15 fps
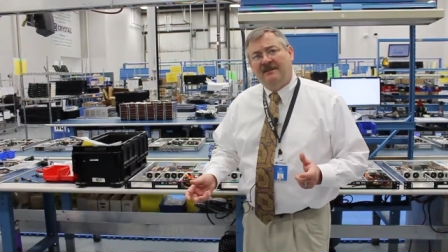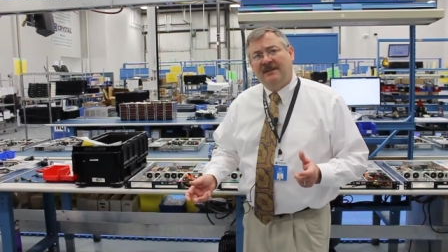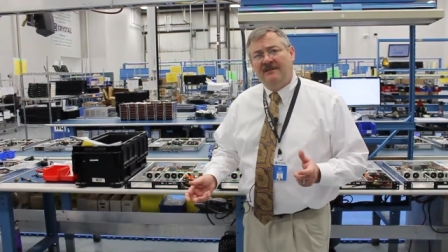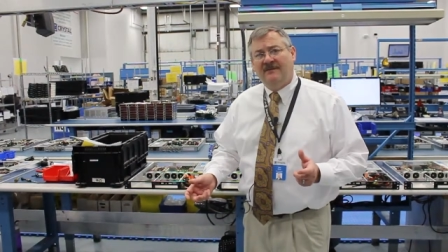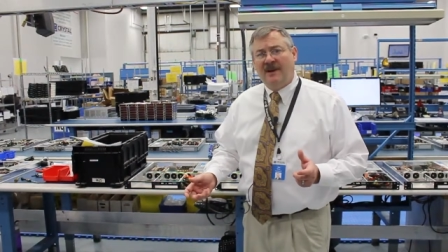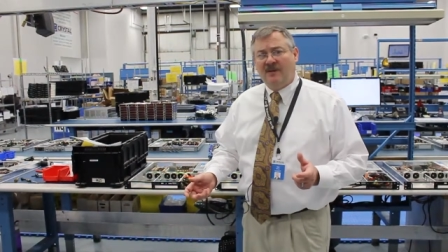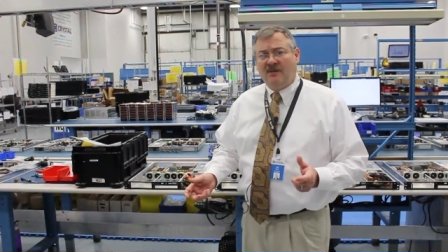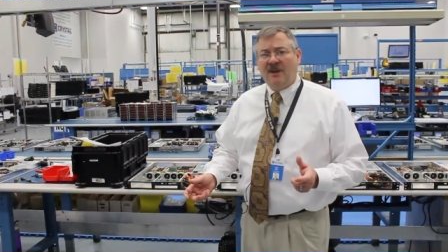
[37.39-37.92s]
and
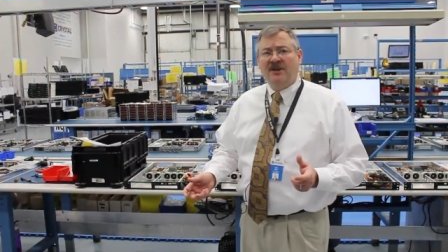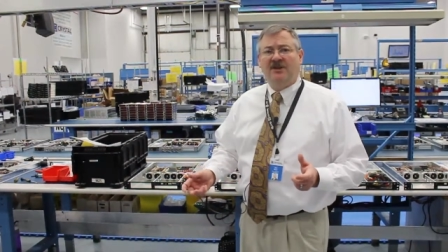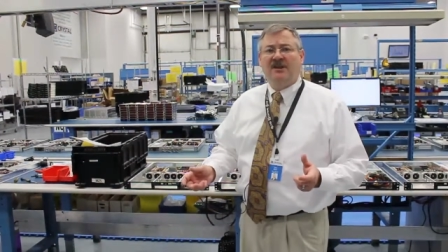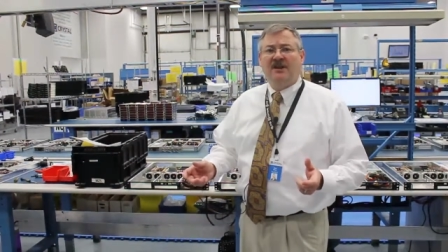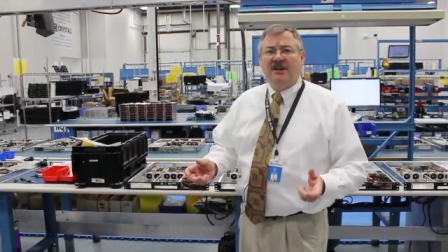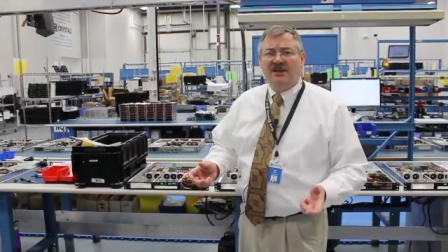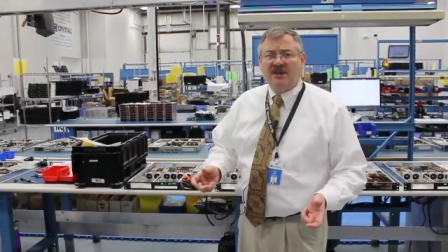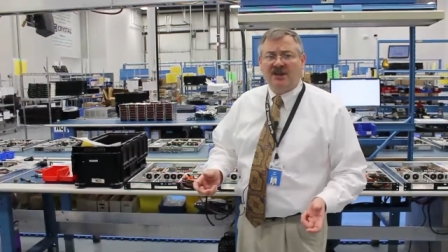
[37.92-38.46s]

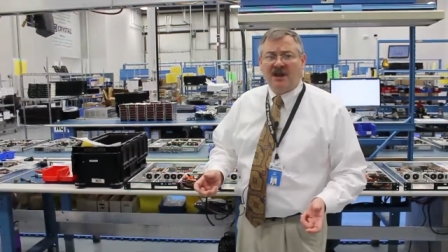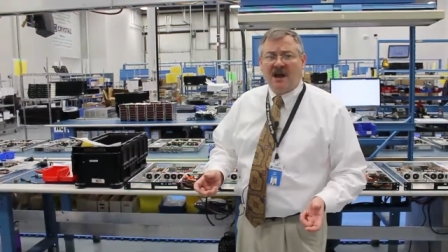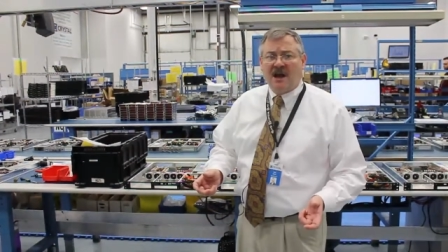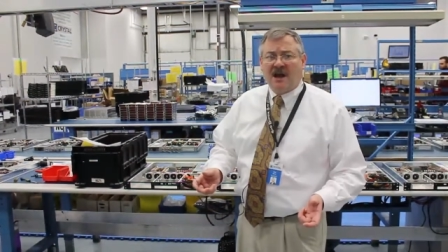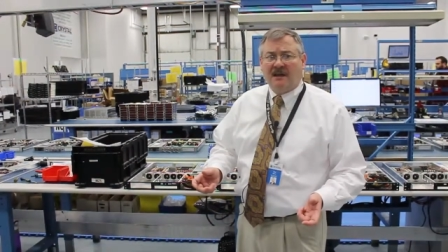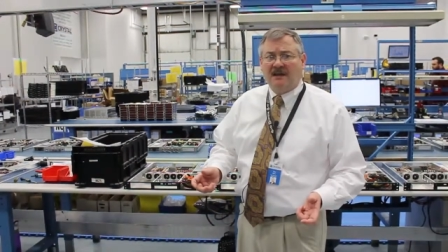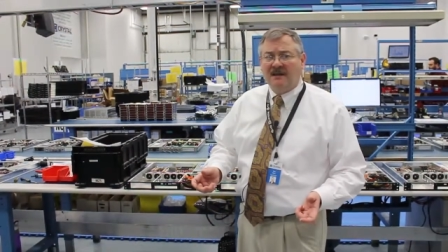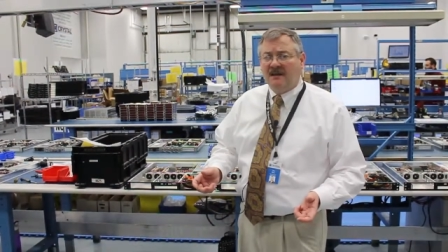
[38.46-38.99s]
vibration and
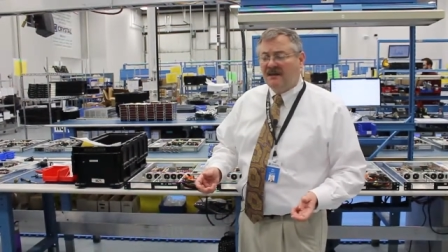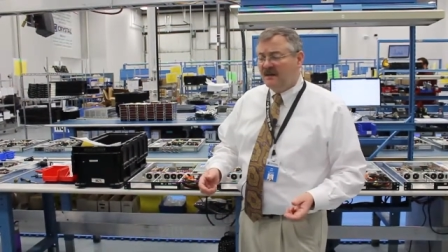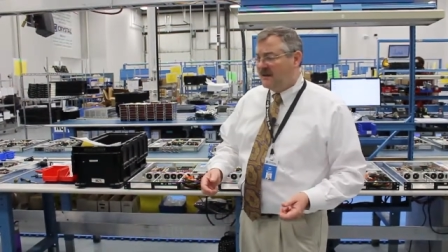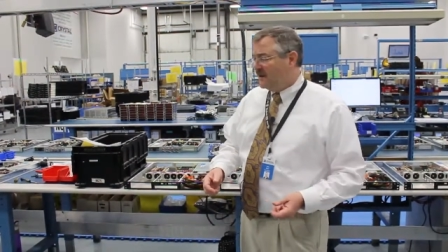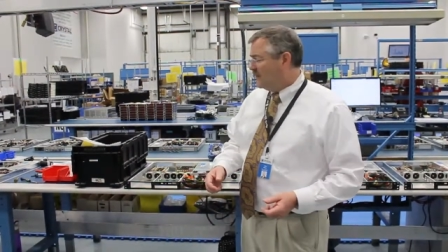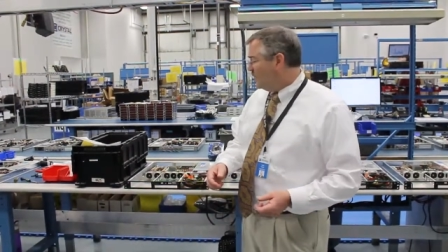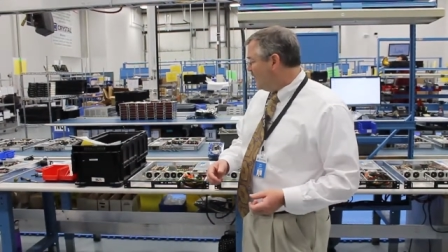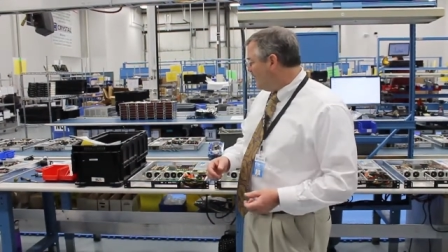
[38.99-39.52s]
shock.
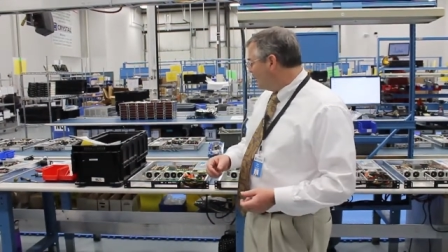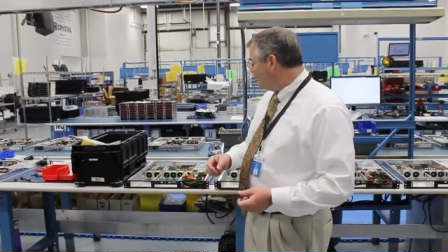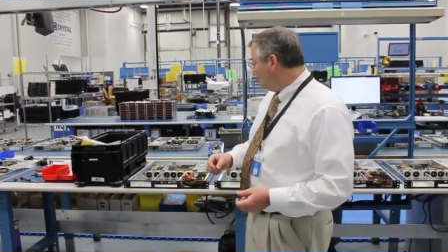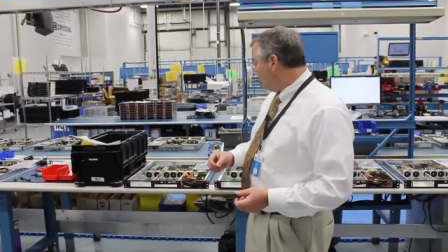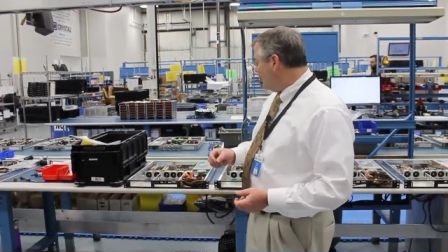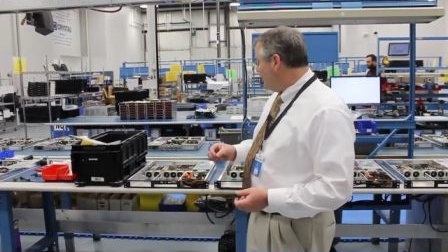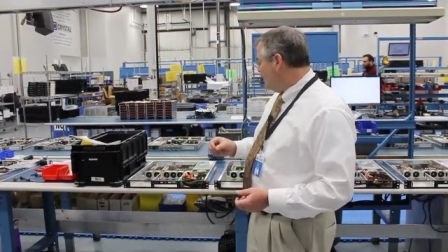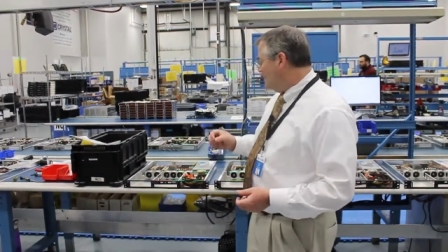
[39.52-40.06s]
We
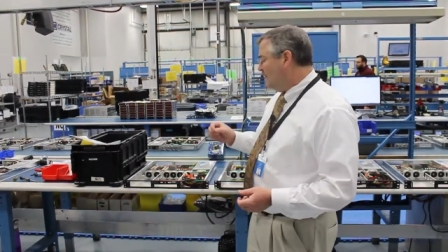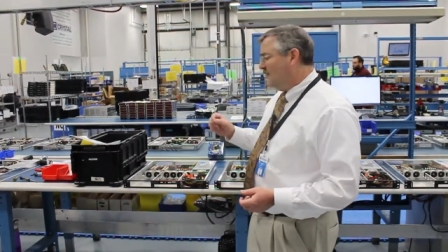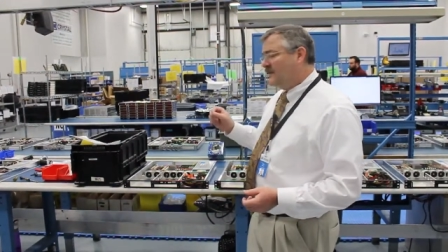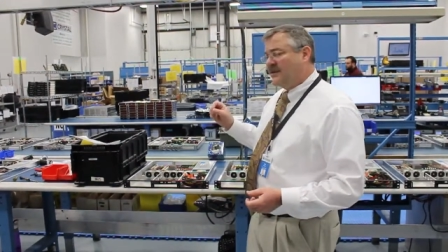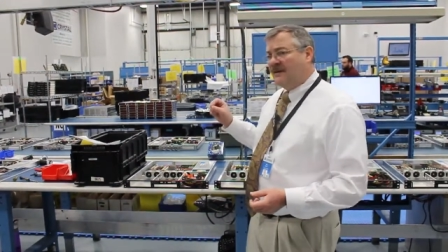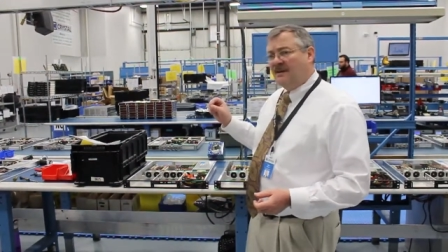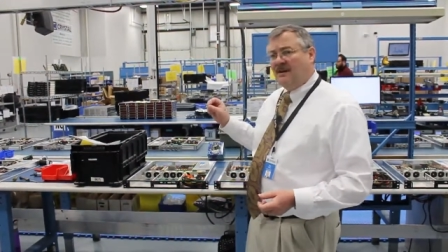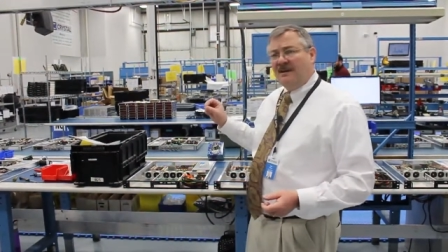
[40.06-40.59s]
also
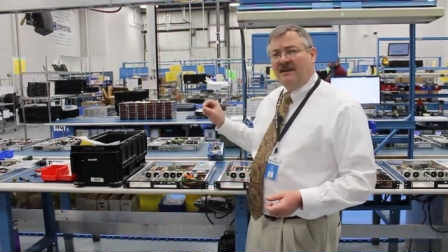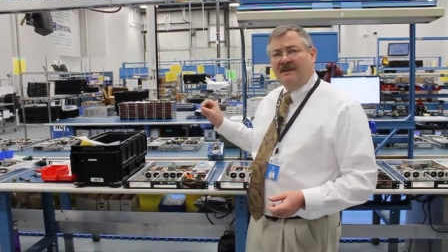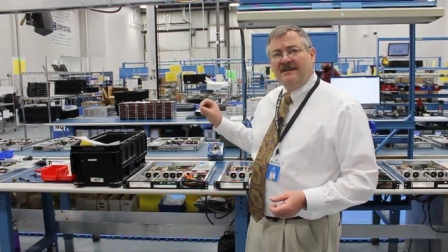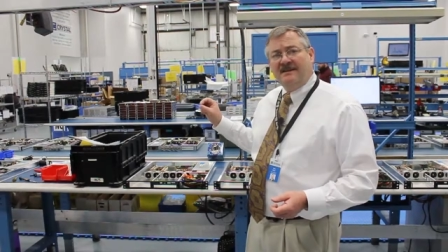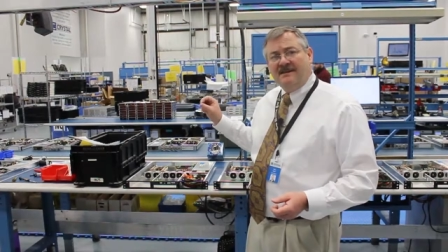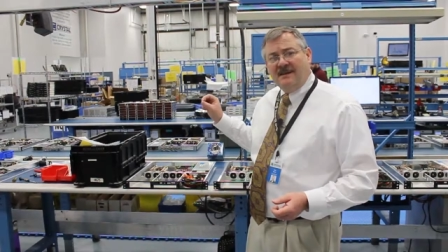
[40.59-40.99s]
use uh,